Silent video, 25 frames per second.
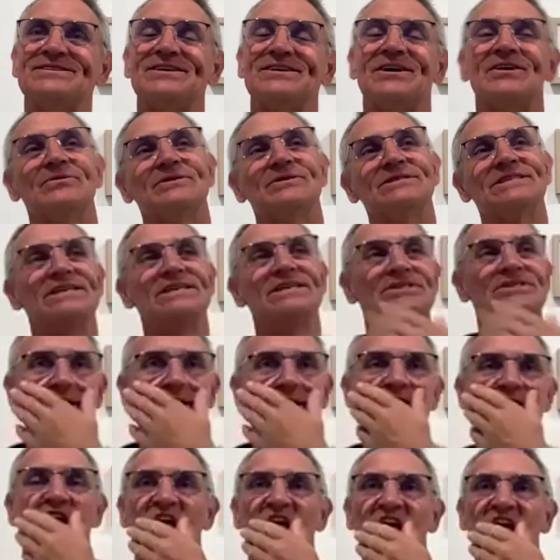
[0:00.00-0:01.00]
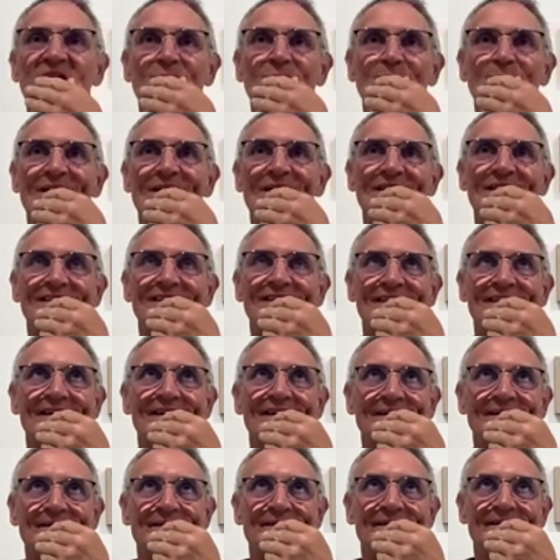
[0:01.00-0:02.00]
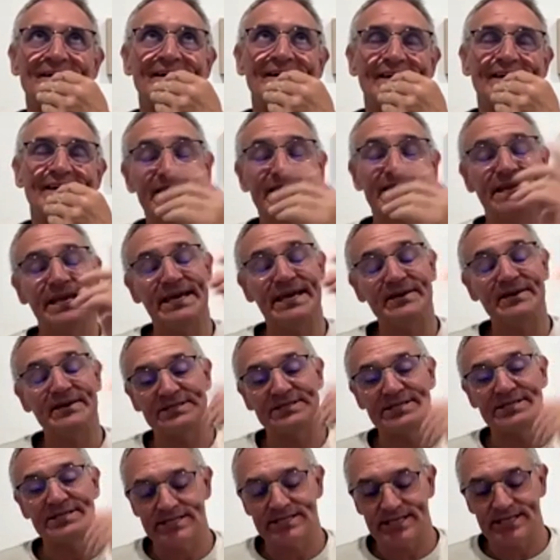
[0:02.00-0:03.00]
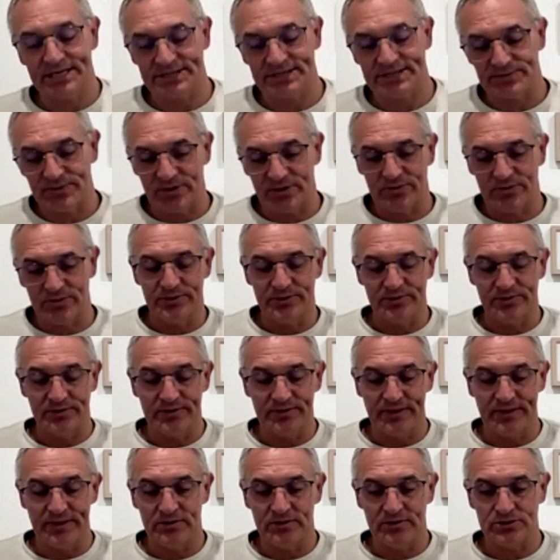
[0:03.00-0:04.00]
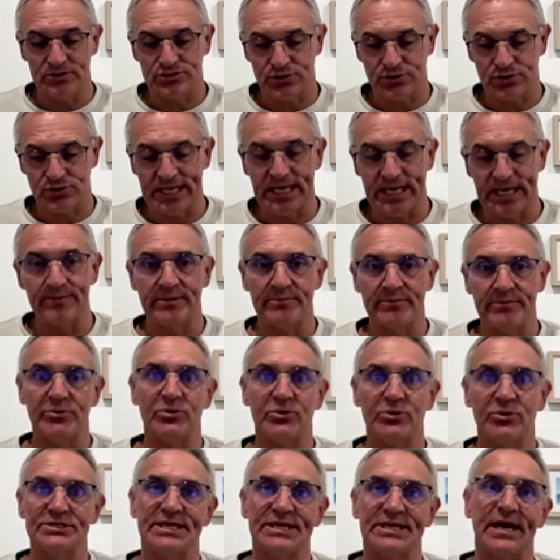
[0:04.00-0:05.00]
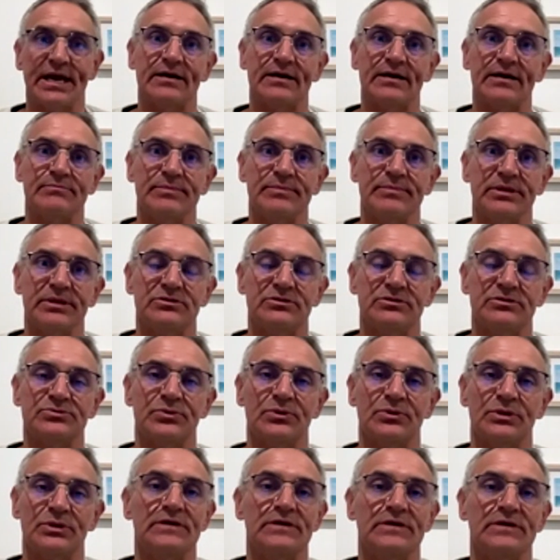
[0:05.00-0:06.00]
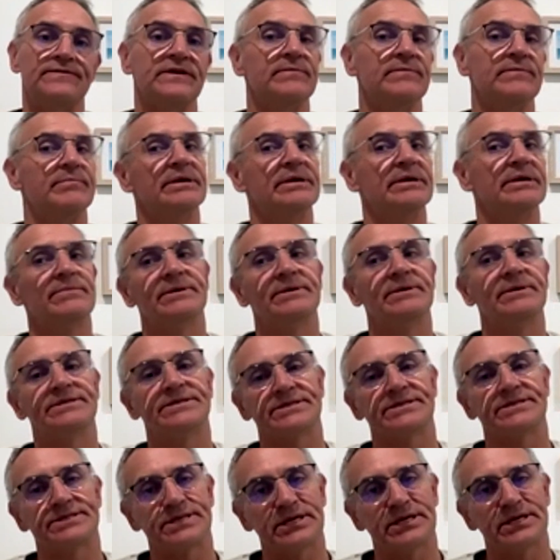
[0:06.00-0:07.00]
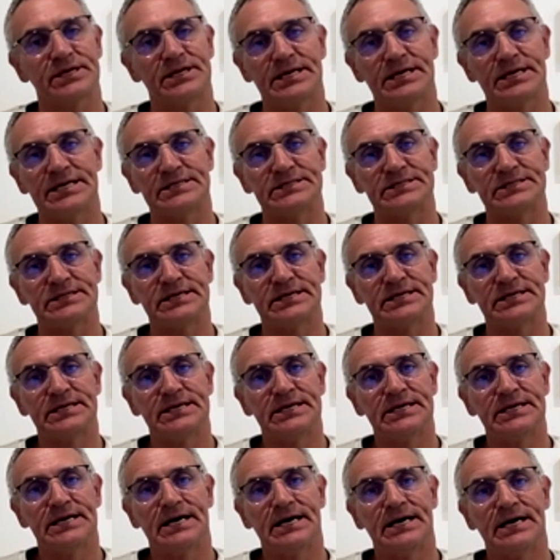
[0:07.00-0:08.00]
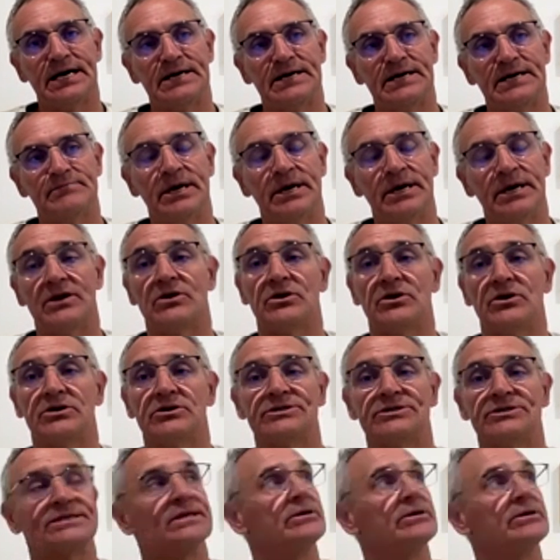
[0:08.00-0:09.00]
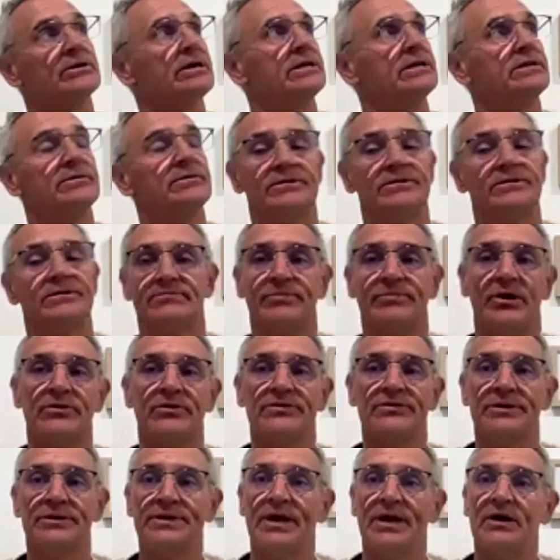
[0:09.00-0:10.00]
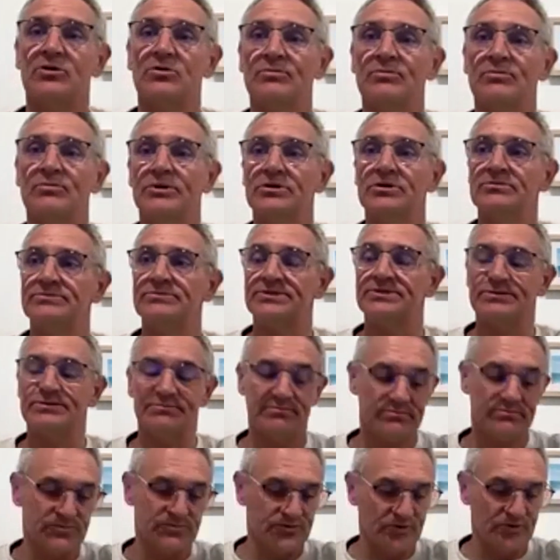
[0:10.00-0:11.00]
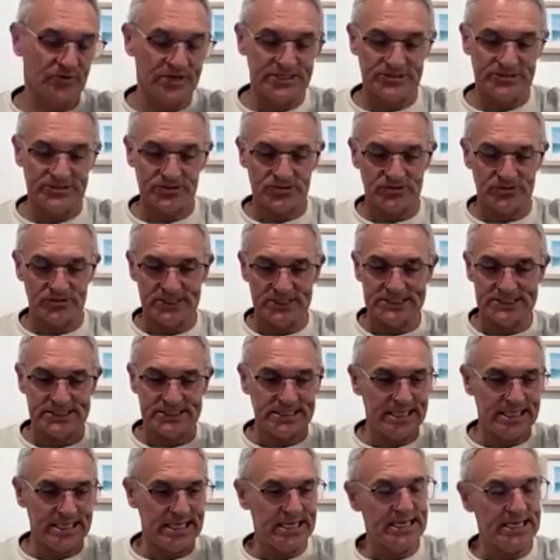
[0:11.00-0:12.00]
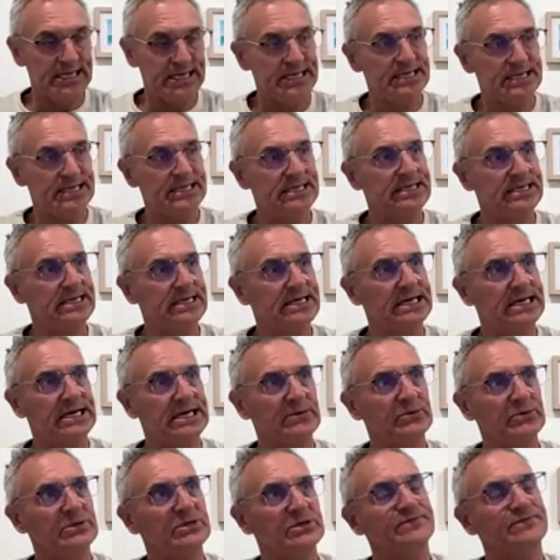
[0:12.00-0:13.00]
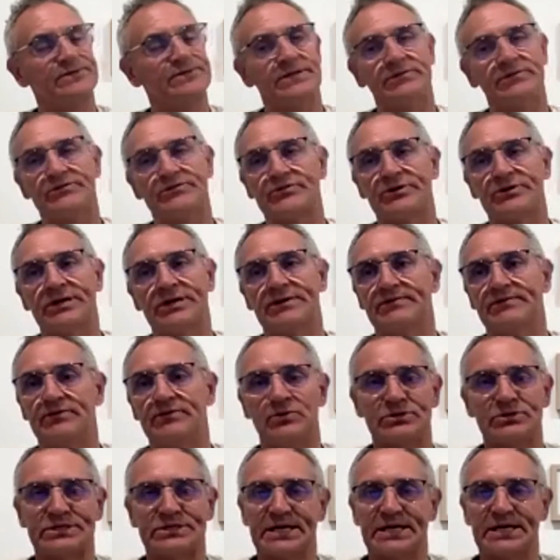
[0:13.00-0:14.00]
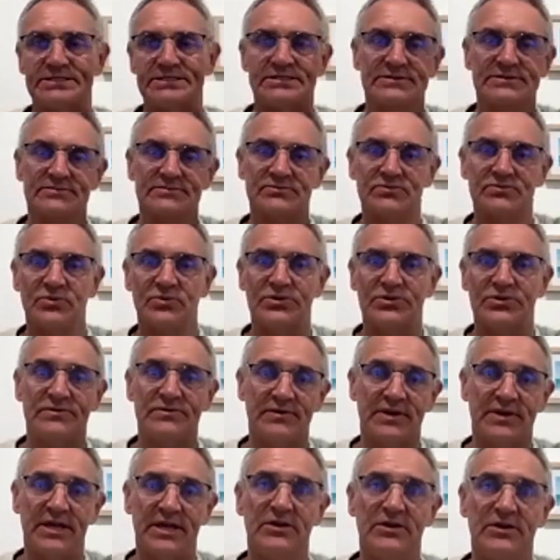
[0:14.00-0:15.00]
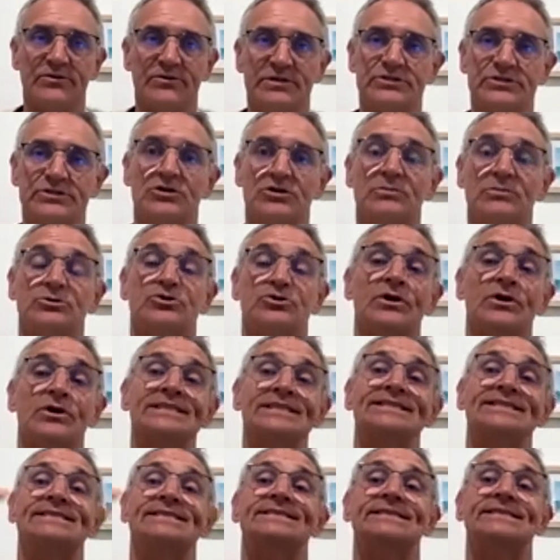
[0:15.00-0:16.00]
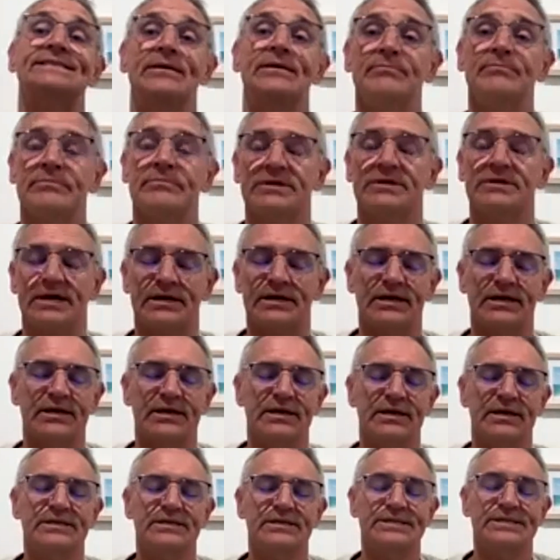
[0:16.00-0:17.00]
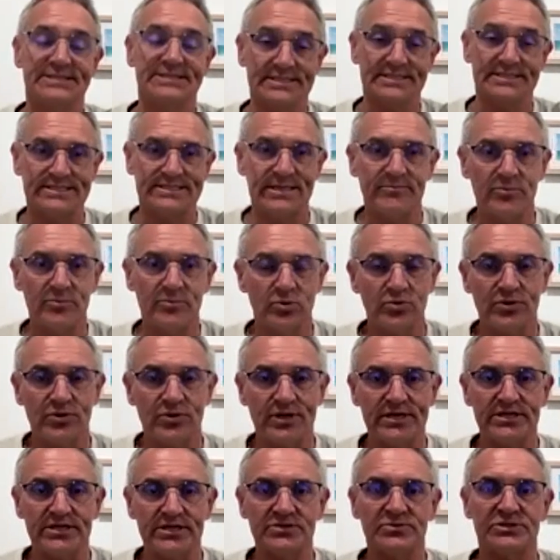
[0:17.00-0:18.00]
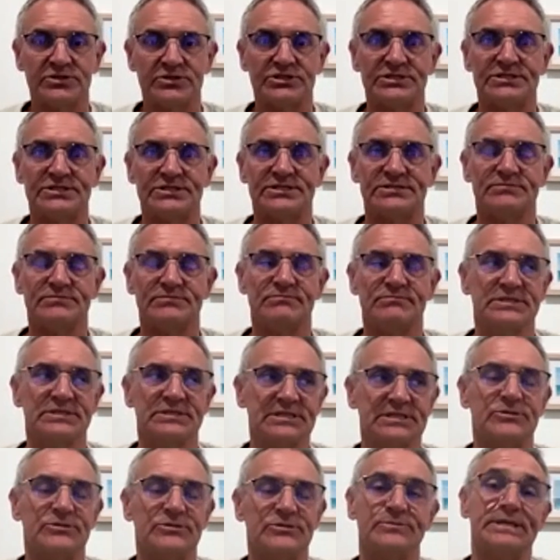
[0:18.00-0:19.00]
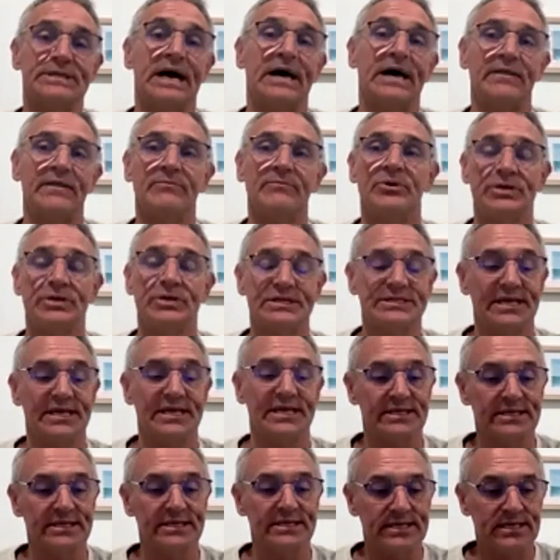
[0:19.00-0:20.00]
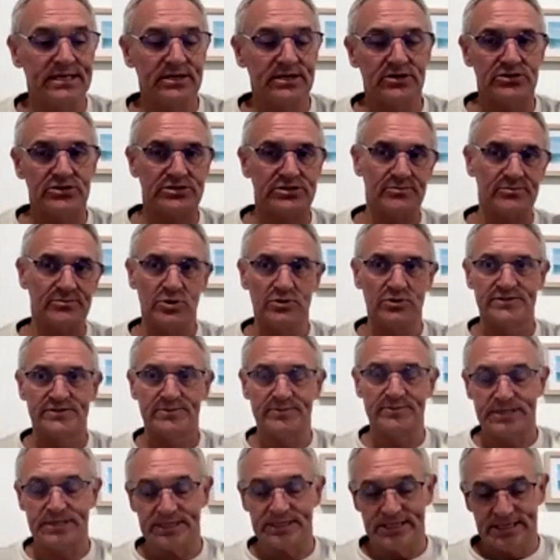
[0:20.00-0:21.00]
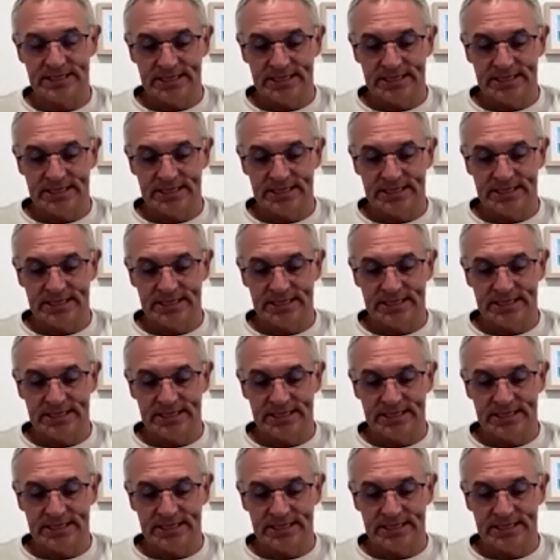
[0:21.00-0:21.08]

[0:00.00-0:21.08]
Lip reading: I was actually thinking about that the other day, and on Saturday as well when we were in there, I was trying to keep the boys calm because we were lifting big bits of steel out. And like I said, I had both in knuckle booms, 3 stories in the air. We're lifting 3-4 tons worth of gear at a time, trying to disassemble things, which is sometimes harder than putting it together because it moves a bit.